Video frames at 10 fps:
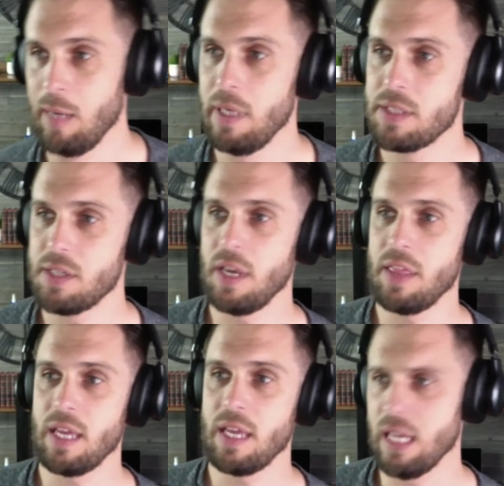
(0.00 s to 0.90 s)
Is there
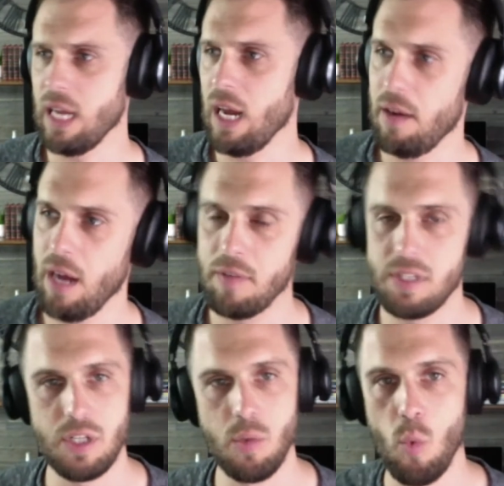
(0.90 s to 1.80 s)
anything like,
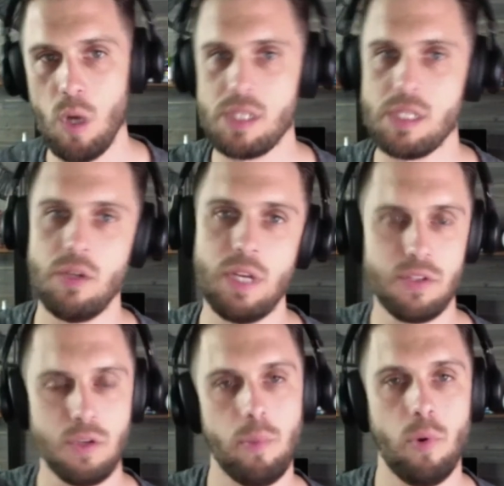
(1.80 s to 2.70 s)
obviously once you get
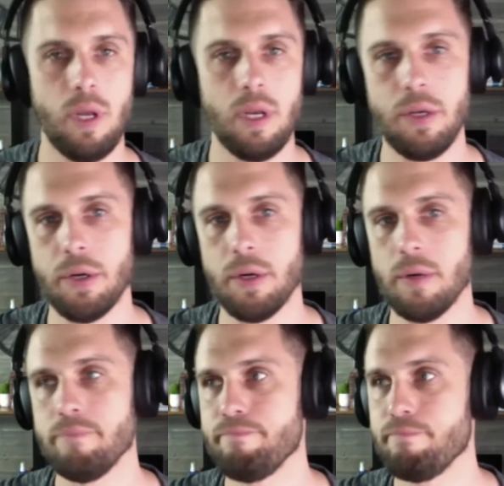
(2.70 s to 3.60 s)
to a point in
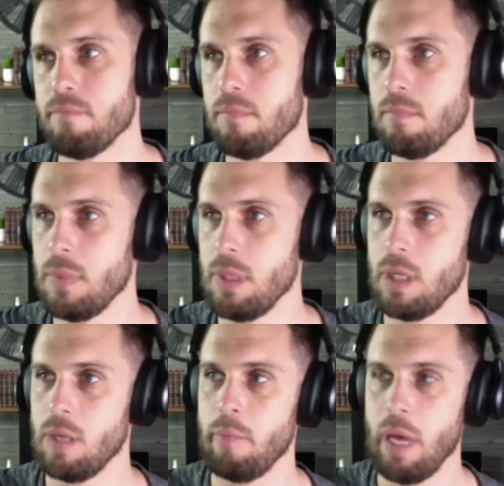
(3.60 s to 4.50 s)
your
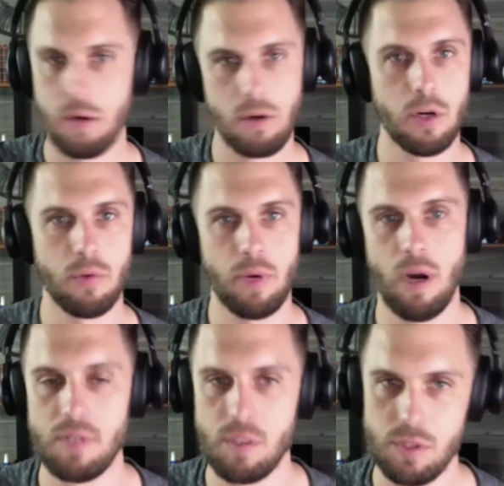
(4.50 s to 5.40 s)
medical career,
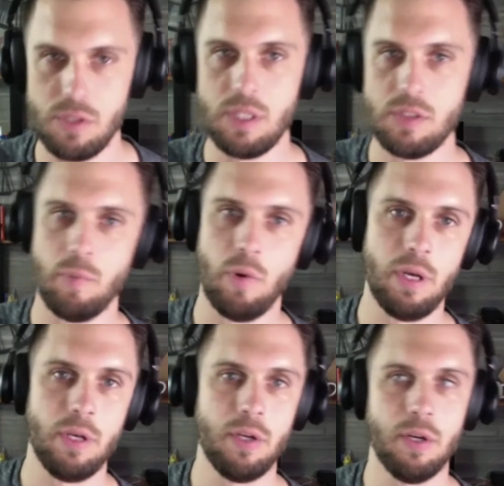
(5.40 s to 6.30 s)
obviously once you get to a
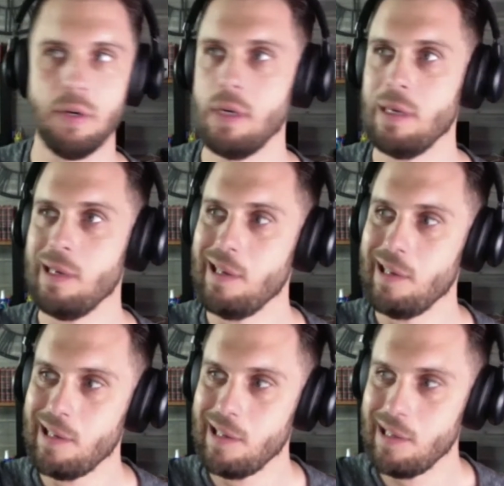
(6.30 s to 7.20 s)
point in your
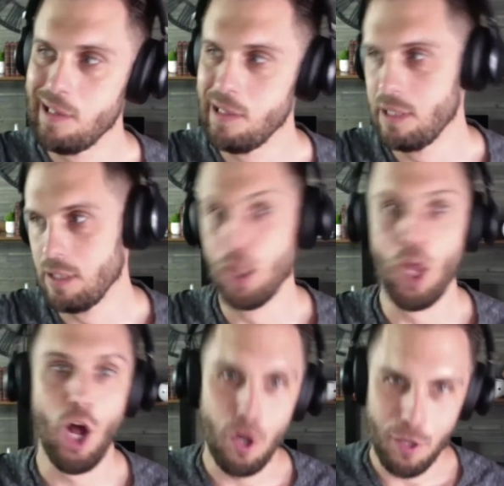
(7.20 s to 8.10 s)

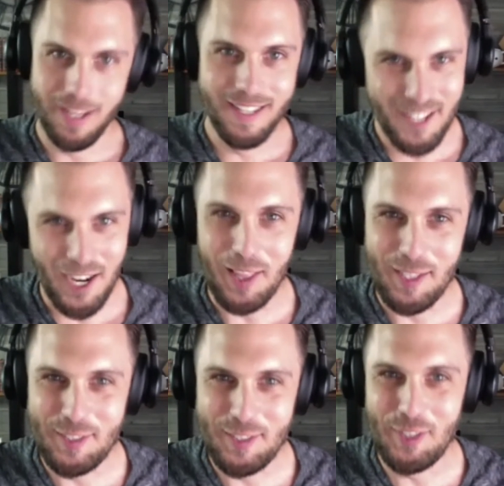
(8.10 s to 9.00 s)
long
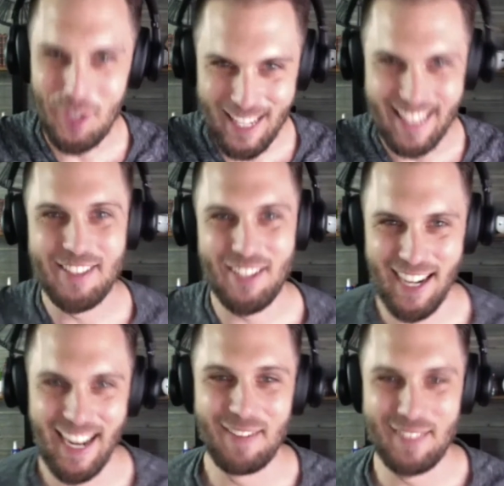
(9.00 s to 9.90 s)
college journey that you're going
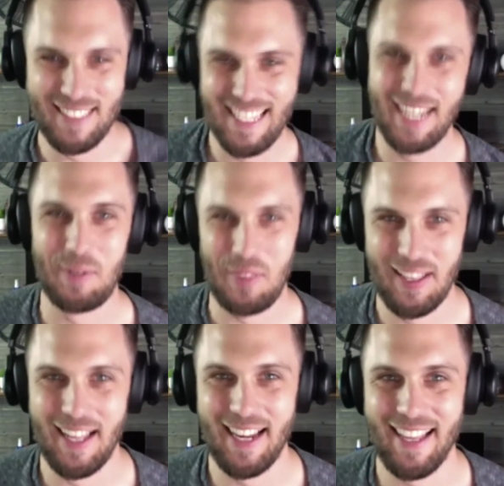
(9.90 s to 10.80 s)
to have to take with a
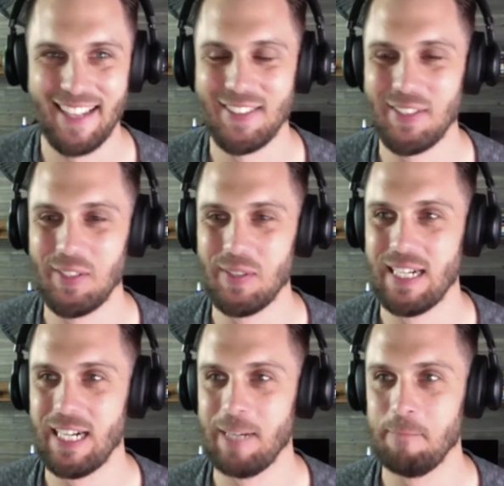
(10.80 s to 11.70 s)
lot of that too.
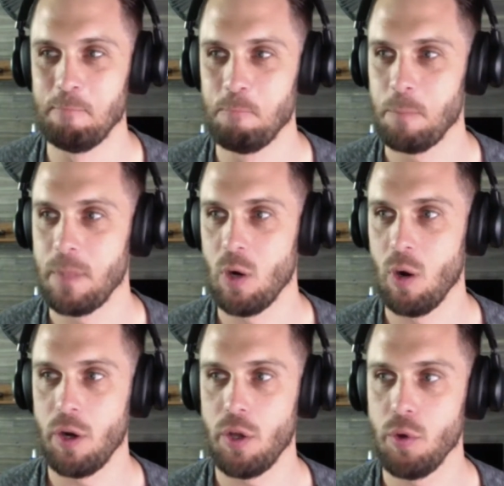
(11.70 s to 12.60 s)

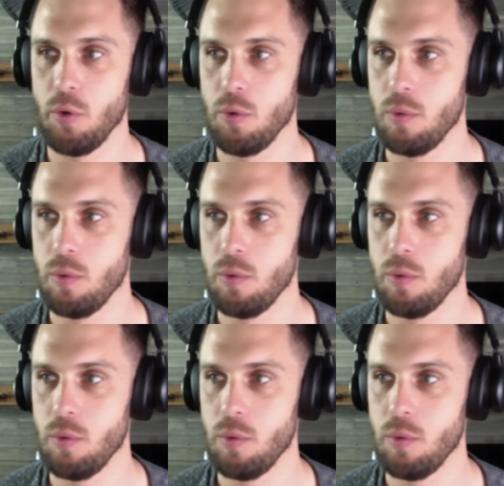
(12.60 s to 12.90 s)
Are you,